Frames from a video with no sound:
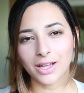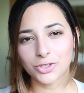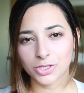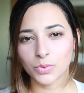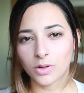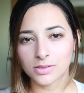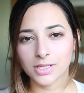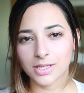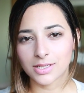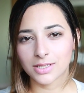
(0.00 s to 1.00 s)
I just
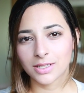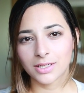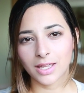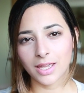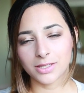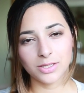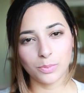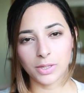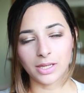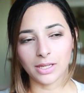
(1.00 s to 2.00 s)
wanted it to
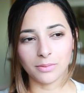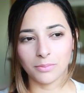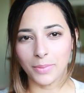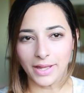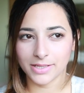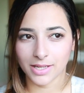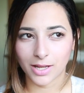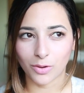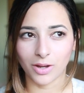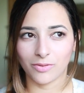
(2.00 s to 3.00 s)
be better,
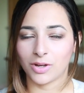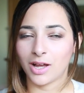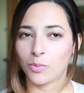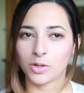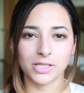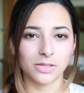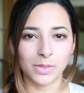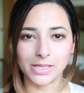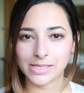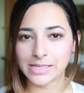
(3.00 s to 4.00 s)
or I wanted to
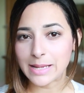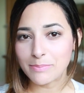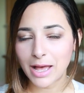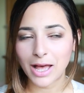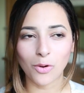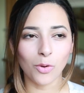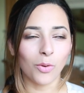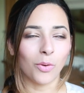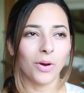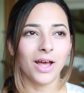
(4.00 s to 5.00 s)
be slimmer,
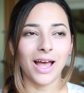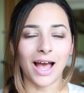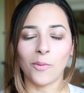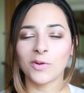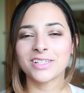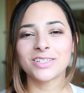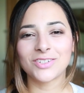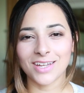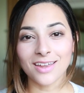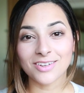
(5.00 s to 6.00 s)
or I wanted to
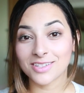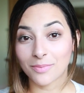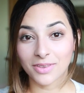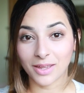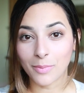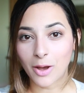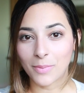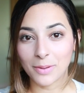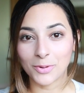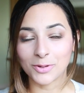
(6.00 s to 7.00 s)
change something about
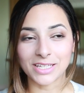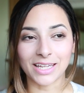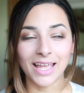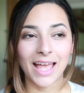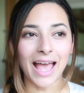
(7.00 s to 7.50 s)
my body.